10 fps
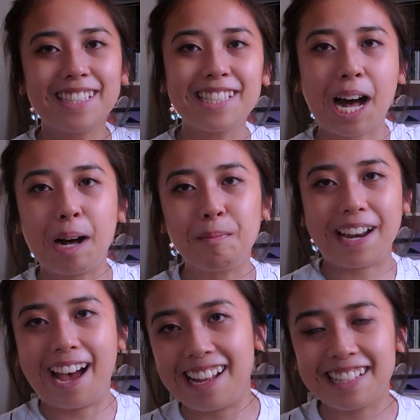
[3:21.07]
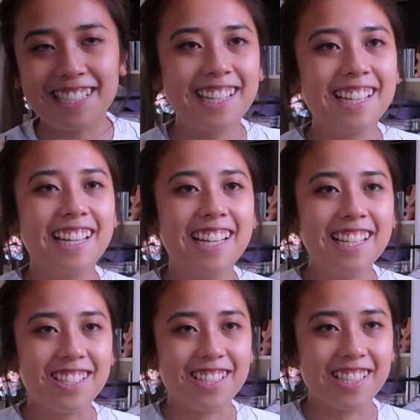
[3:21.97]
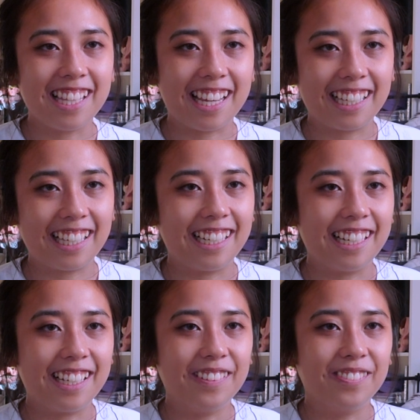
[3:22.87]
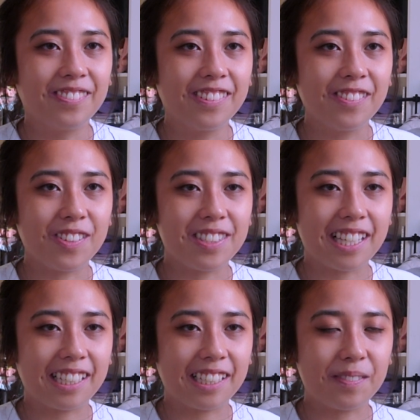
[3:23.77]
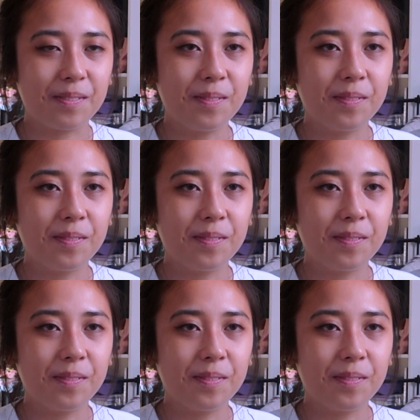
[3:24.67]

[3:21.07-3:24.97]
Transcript: top notch, just like in uh, um, Road to Kingdom.